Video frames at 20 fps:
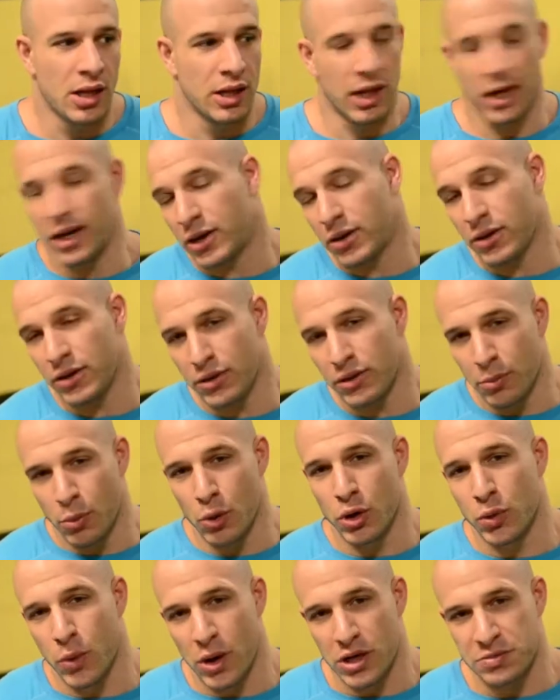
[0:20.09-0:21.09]
like the
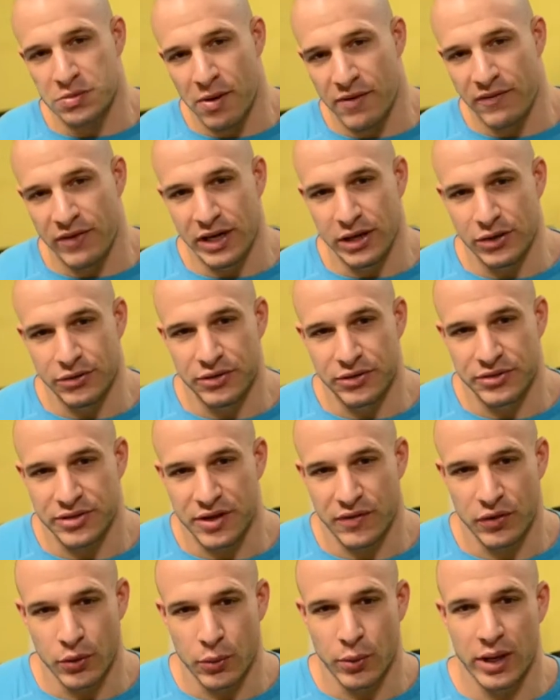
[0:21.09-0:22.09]
more you watch my videos and
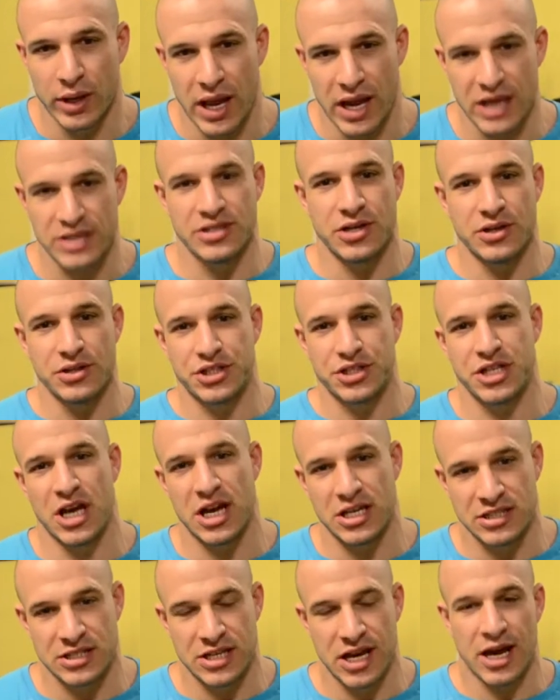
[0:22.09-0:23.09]
stuff, you'll realize on
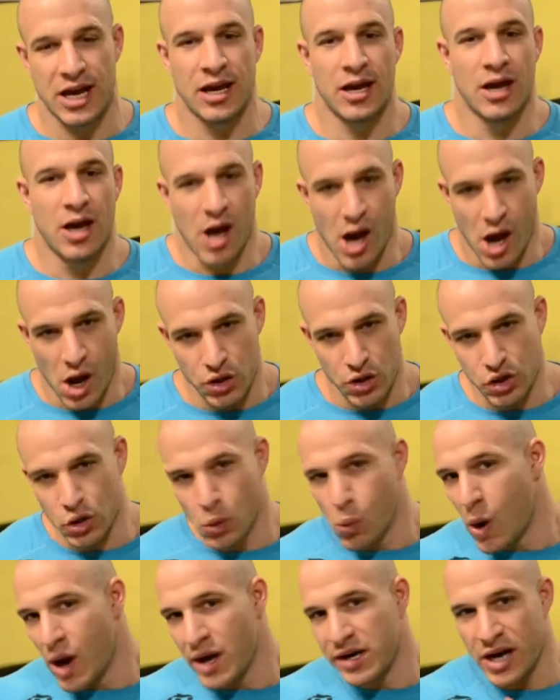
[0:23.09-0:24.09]
chest day, I'll do
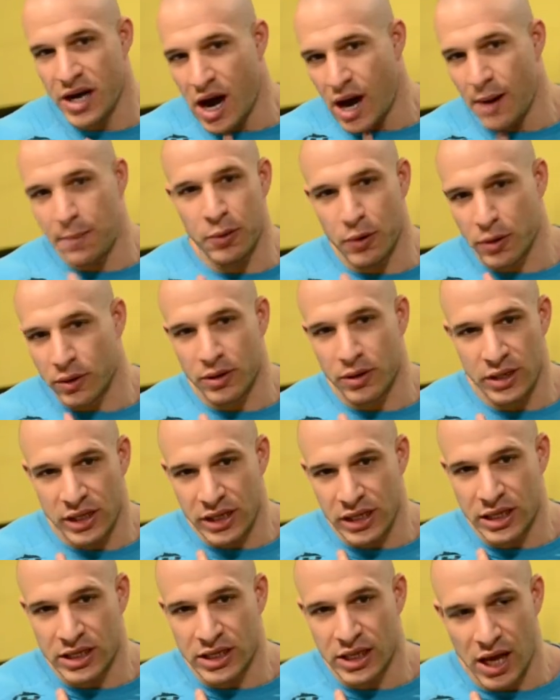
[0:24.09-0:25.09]
one upper
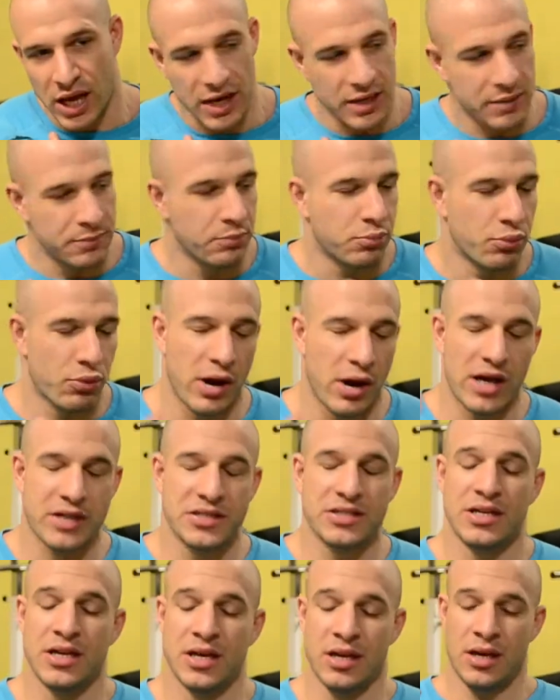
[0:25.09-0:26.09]
incline
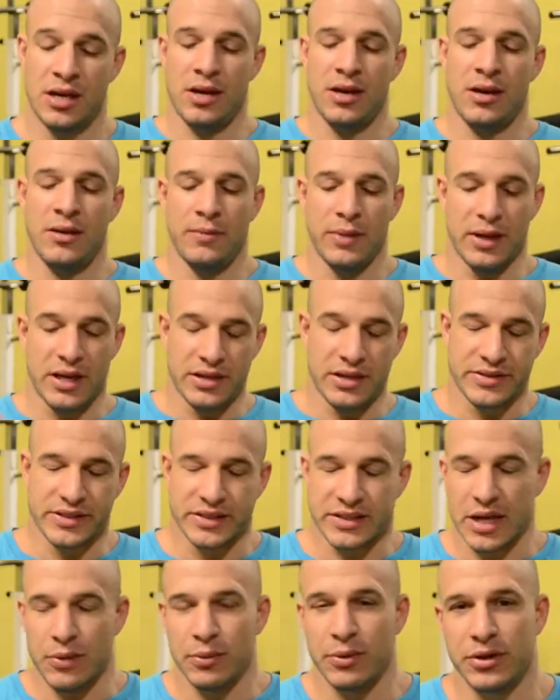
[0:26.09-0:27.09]
press because
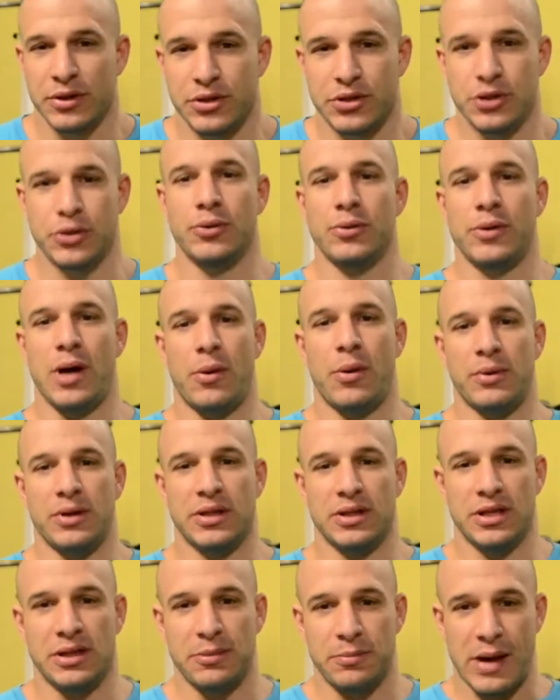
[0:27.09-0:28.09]
it's gonna wanna do, I'm
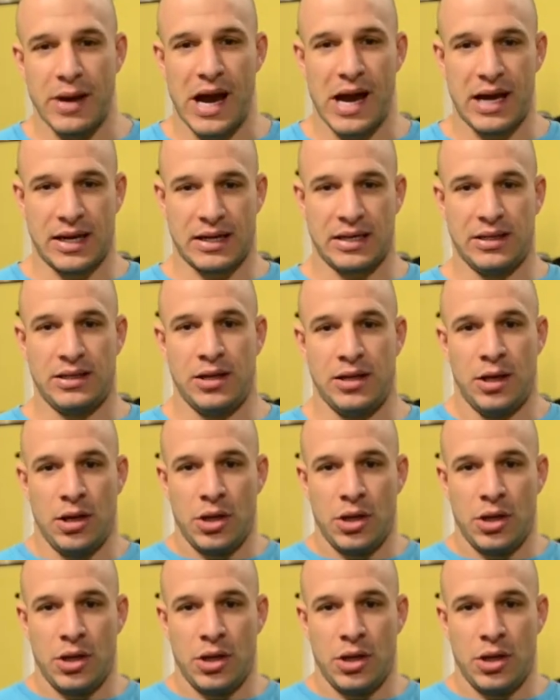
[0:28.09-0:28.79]
gonna lean back and